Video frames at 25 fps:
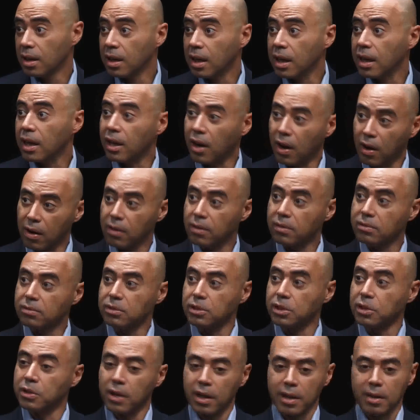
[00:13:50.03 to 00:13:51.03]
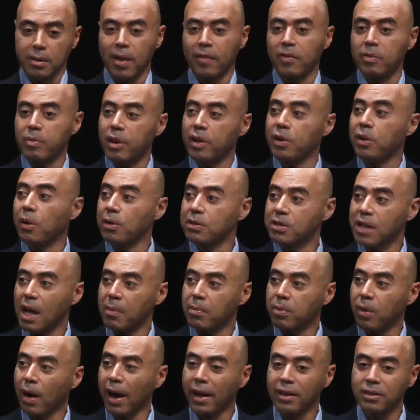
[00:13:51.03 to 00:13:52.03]
Everybody knows that
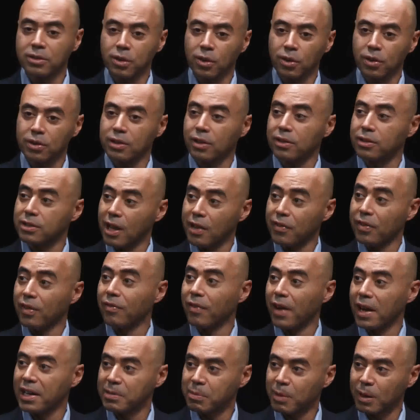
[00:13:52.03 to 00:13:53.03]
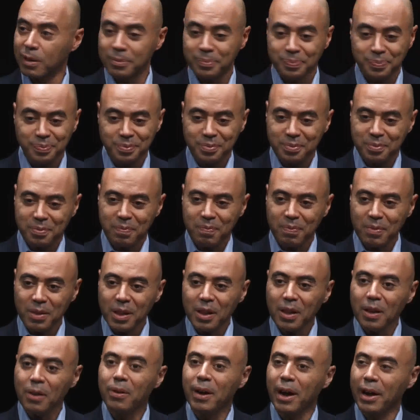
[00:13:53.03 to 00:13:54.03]
brand, so it's a safe investment.
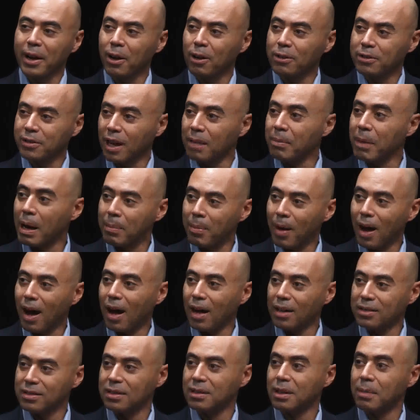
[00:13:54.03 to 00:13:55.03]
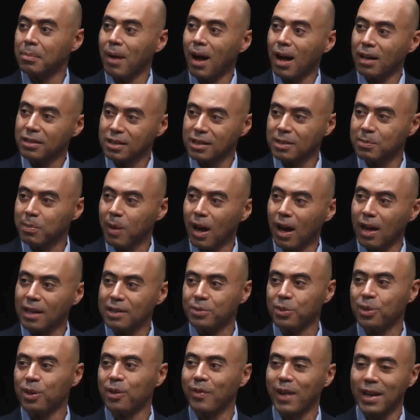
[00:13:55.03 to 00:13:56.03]
When I go tell my boss and the boss's
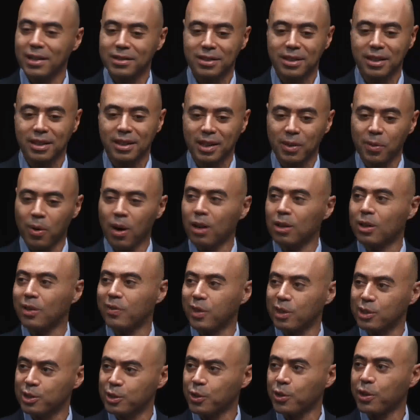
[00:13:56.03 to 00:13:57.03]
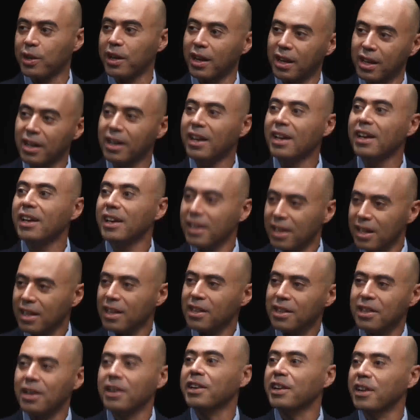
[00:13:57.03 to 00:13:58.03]
boss we're investing in the Waldorf-Astoria,
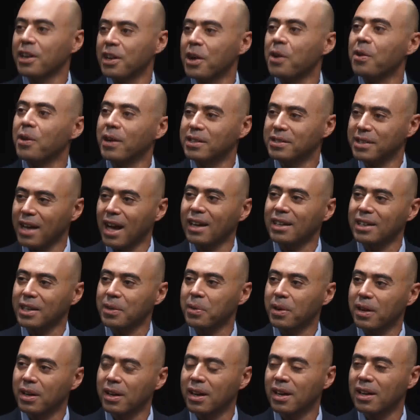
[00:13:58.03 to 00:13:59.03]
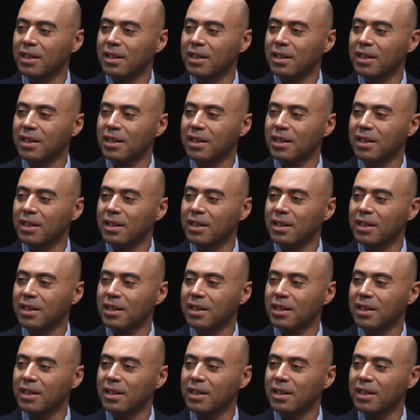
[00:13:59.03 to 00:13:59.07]
they're going to know exactly what it is.